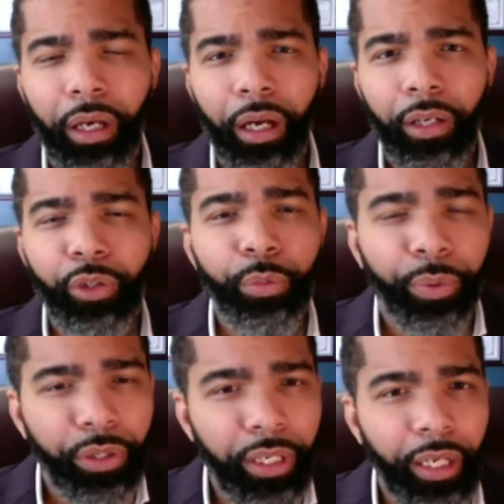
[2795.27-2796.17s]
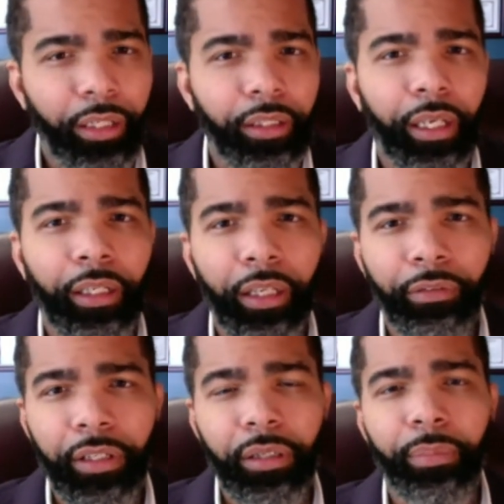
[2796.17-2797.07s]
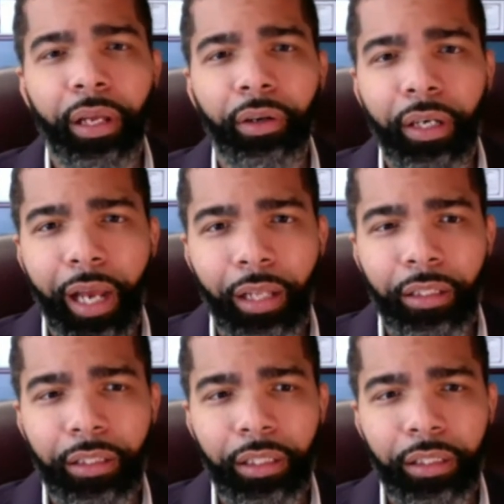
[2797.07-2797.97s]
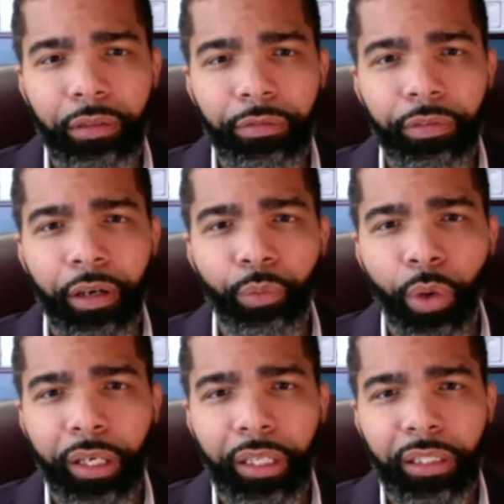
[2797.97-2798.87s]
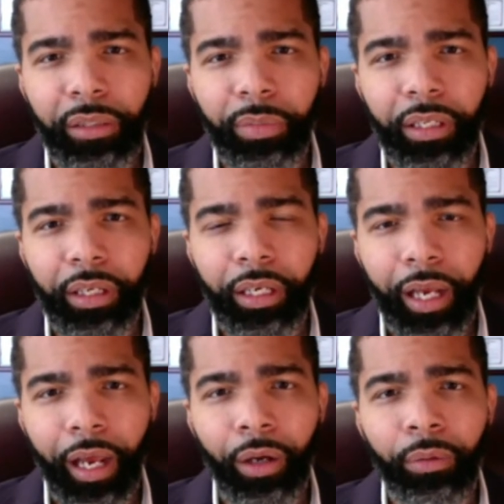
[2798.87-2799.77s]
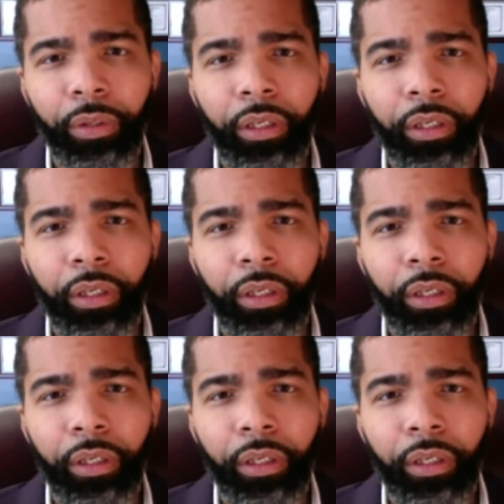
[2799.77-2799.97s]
to predict and give us a better analysis of what needs to be done now,